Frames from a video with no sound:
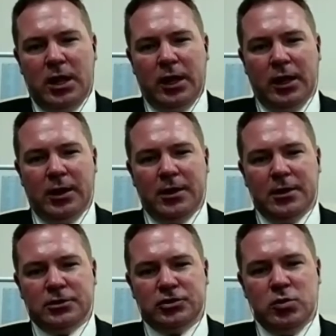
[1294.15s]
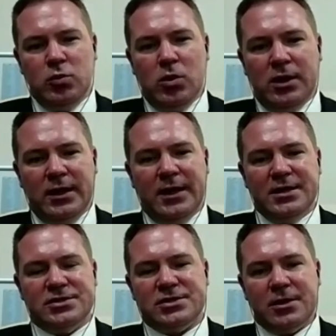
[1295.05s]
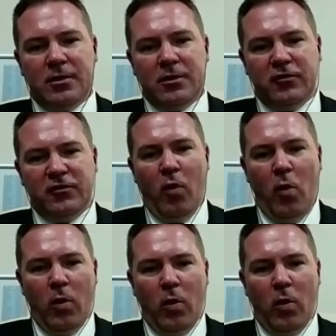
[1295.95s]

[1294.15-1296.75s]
DEWA has 4